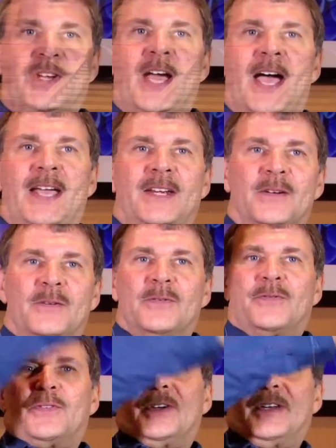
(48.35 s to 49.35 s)
kind
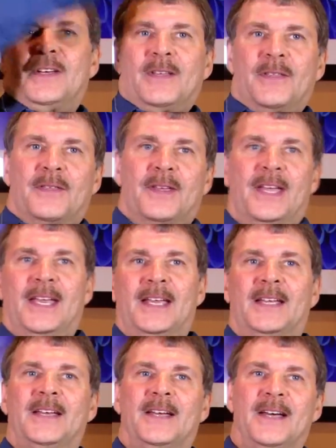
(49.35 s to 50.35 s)
of
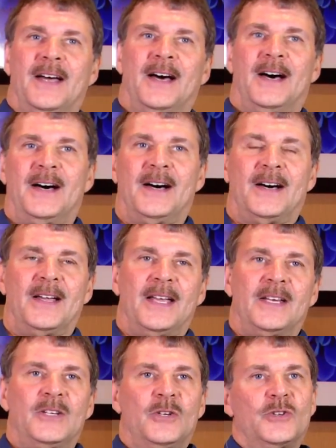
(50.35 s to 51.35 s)
thing
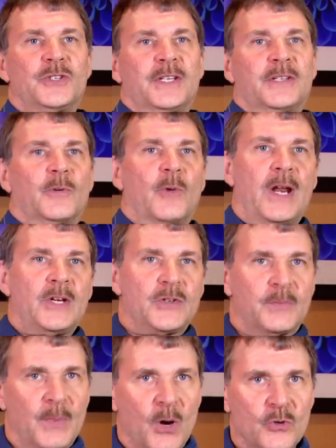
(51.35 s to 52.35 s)
and using the range
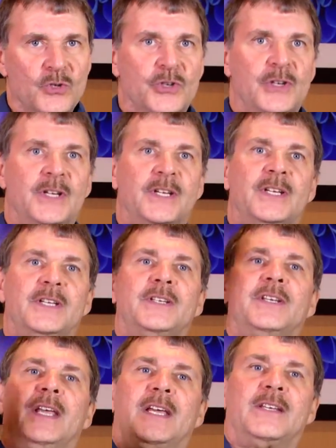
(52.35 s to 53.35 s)
of
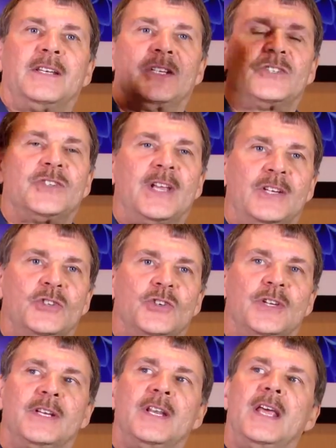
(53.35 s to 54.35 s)
motion and
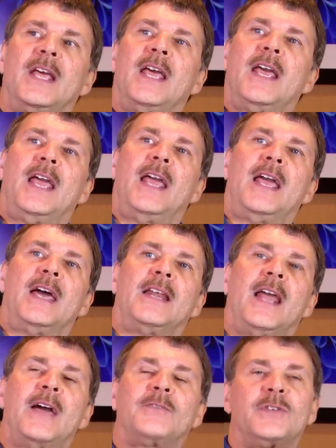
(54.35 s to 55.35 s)
extension.
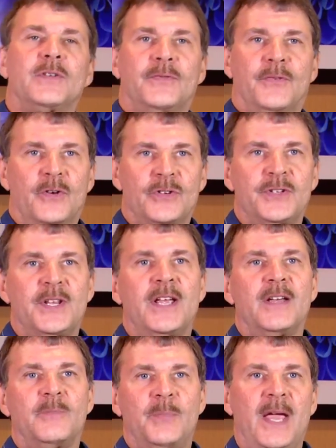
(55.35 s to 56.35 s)
And after the first
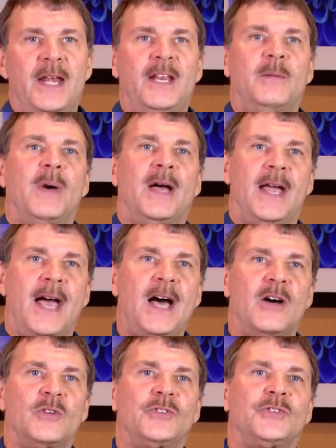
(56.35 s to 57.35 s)
day of painting my
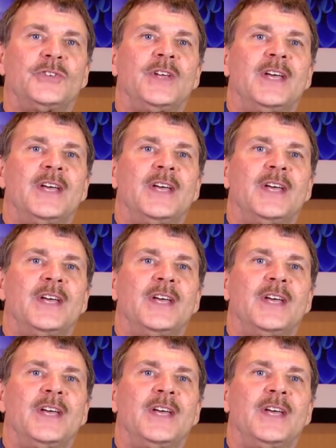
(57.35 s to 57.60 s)
house,